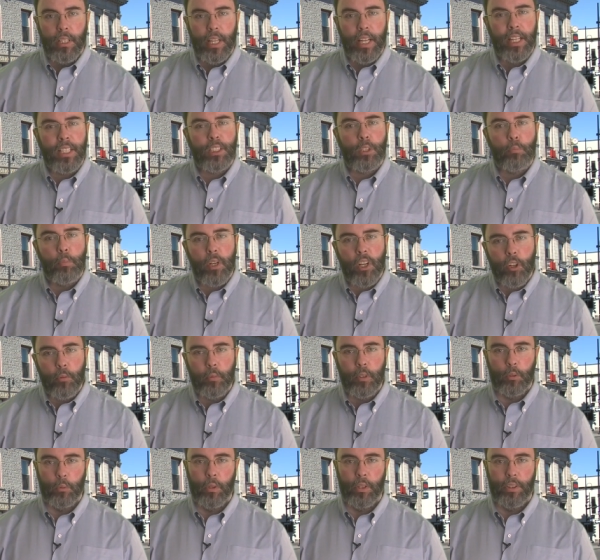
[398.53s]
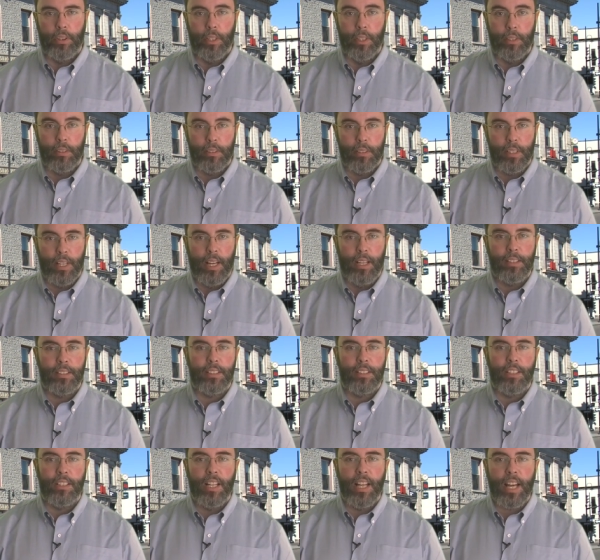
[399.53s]
Experiment with this and
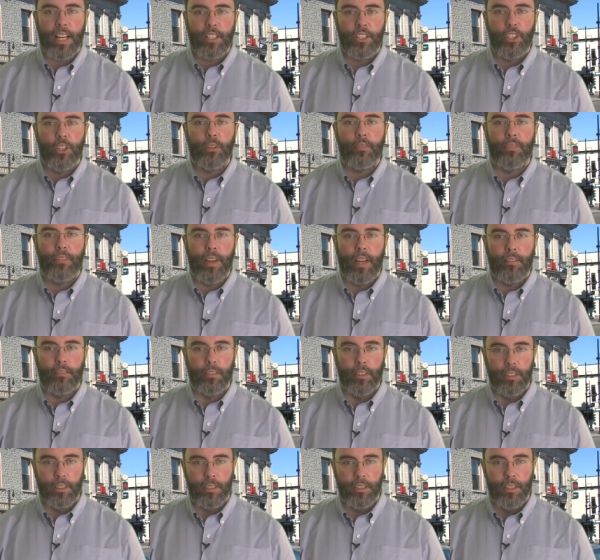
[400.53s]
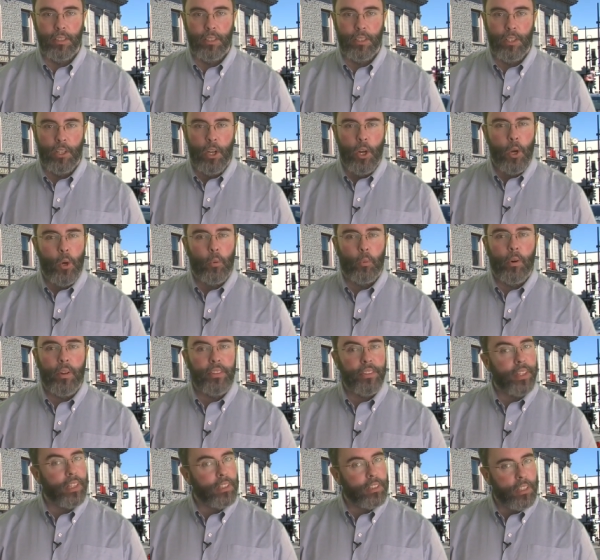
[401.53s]
select your favorites. One
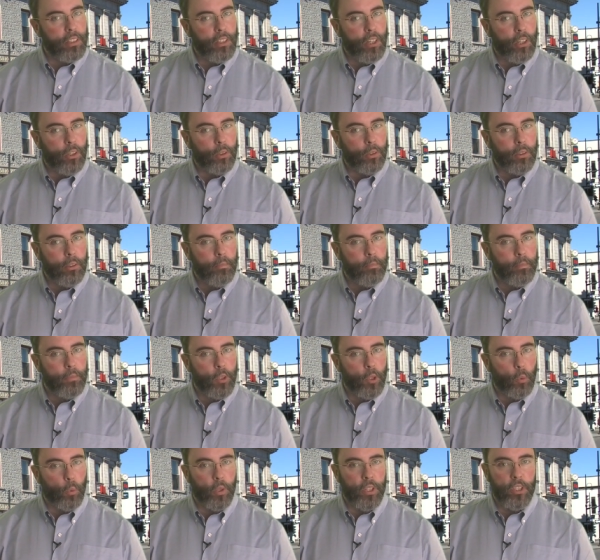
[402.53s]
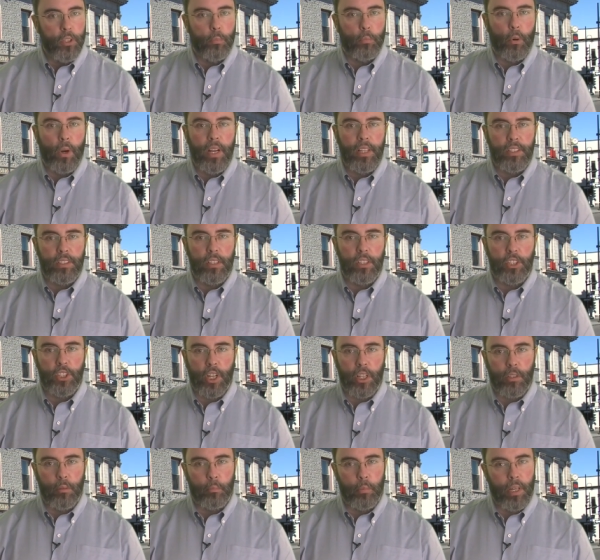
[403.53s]
thing to note, when you press the
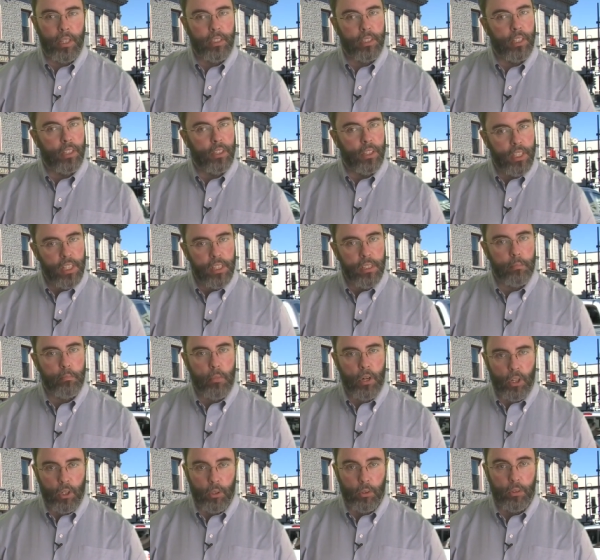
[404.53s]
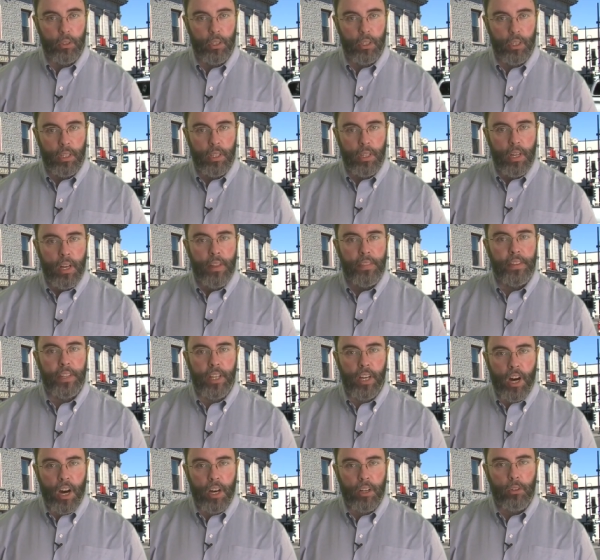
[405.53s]
shutter button in this mode,
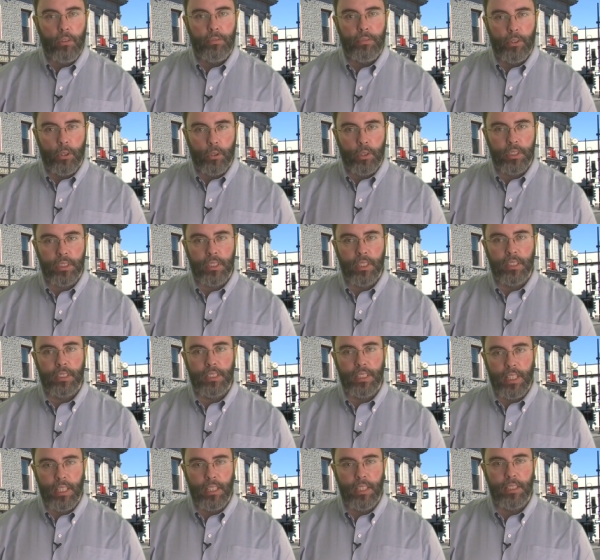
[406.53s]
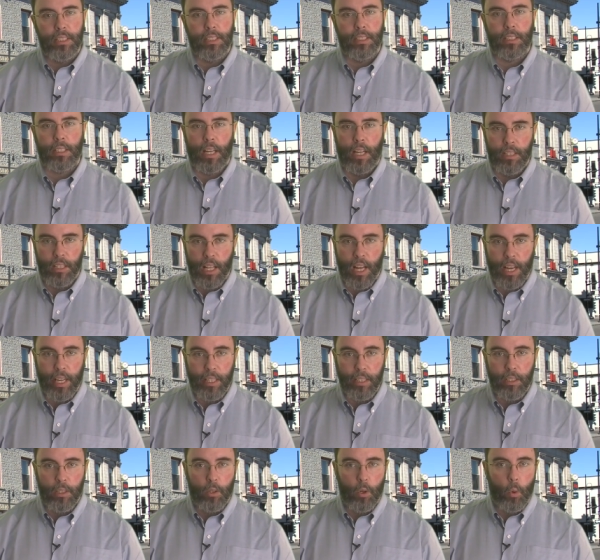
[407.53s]
the auto-focused assist
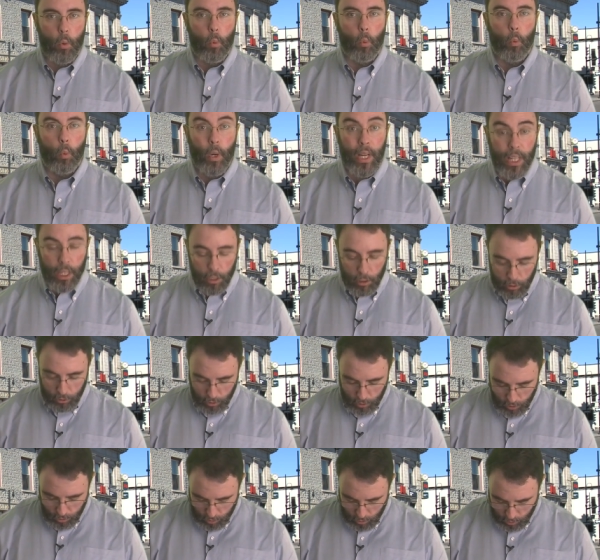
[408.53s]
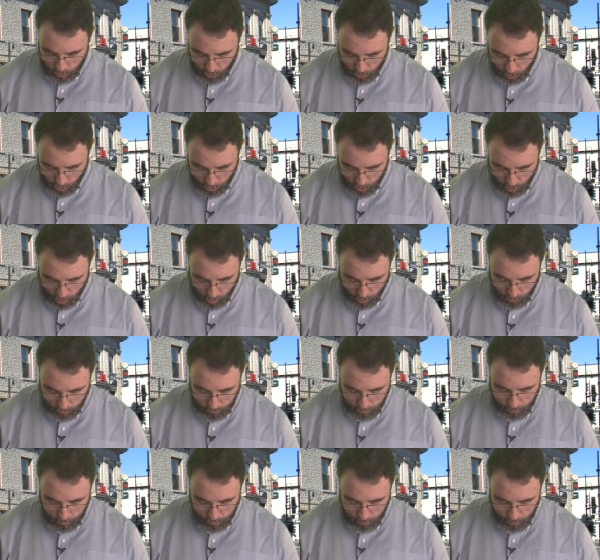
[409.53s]
light will turn on.